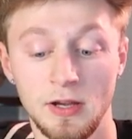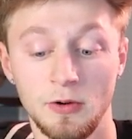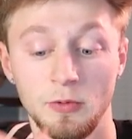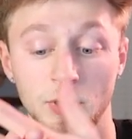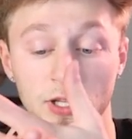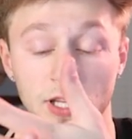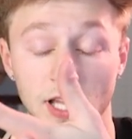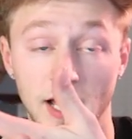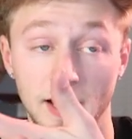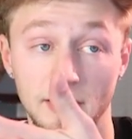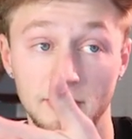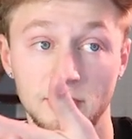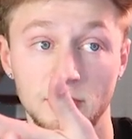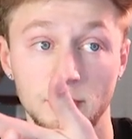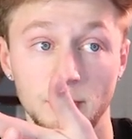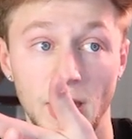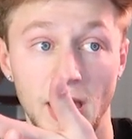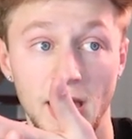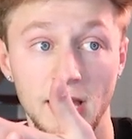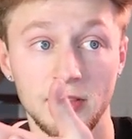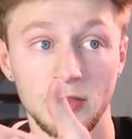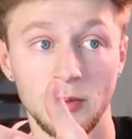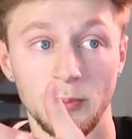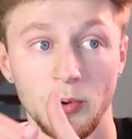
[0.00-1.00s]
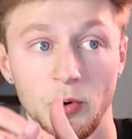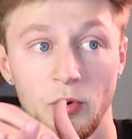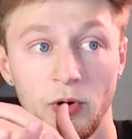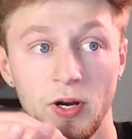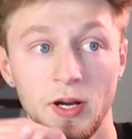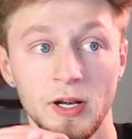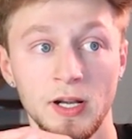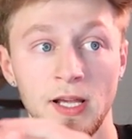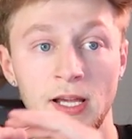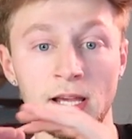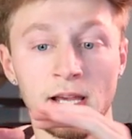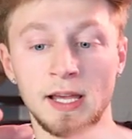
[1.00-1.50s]
would like smack the
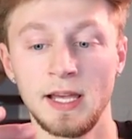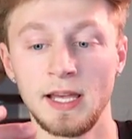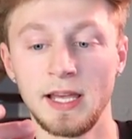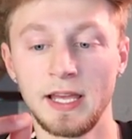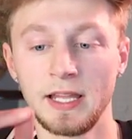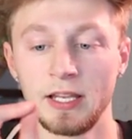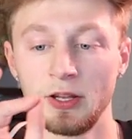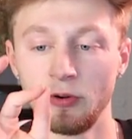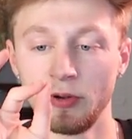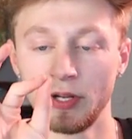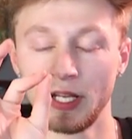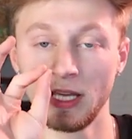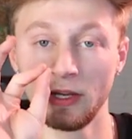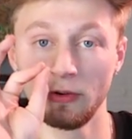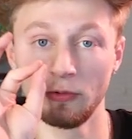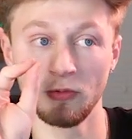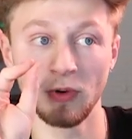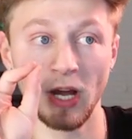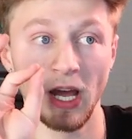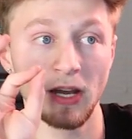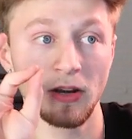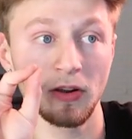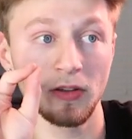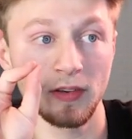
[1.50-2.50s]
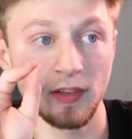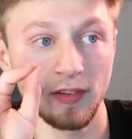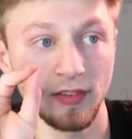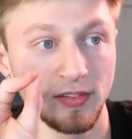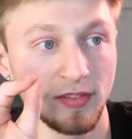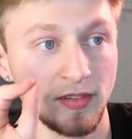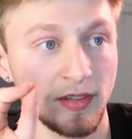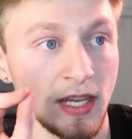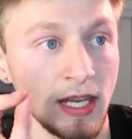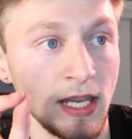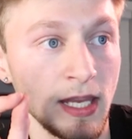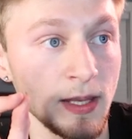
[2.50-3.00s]
board and it would hit right on a
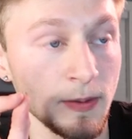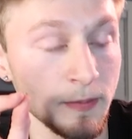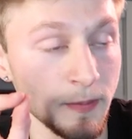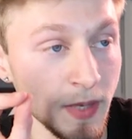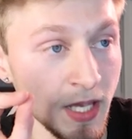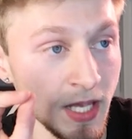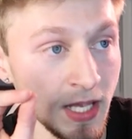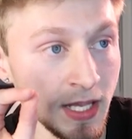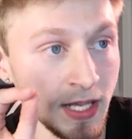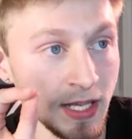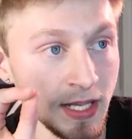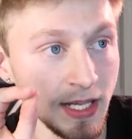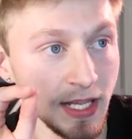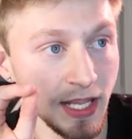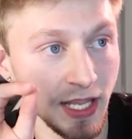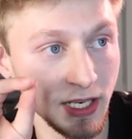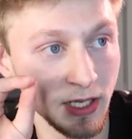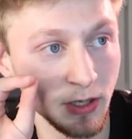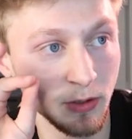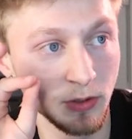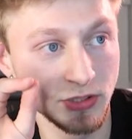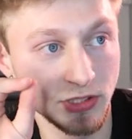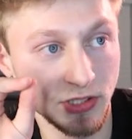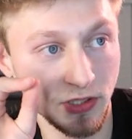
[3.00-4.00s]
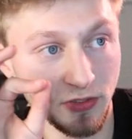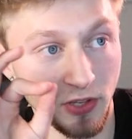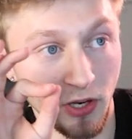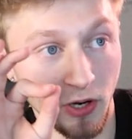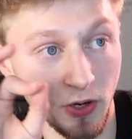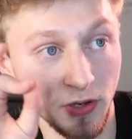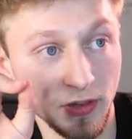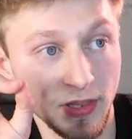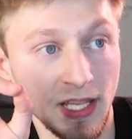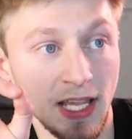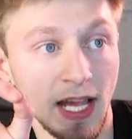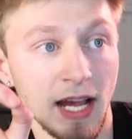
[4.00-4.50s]
seam, and it would just
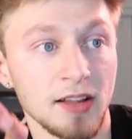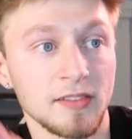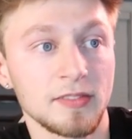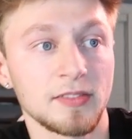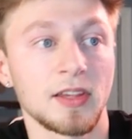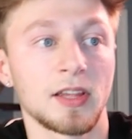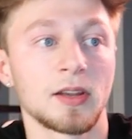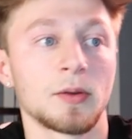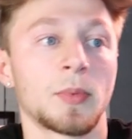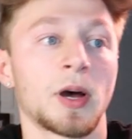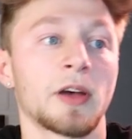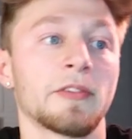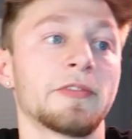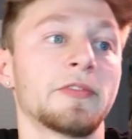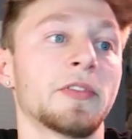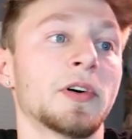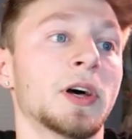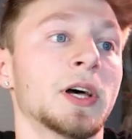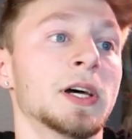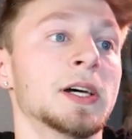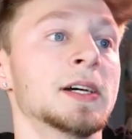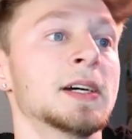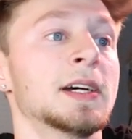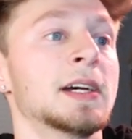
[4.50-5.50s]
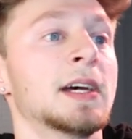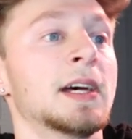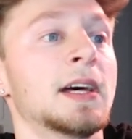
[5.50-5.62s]
hurt the outside of my foot.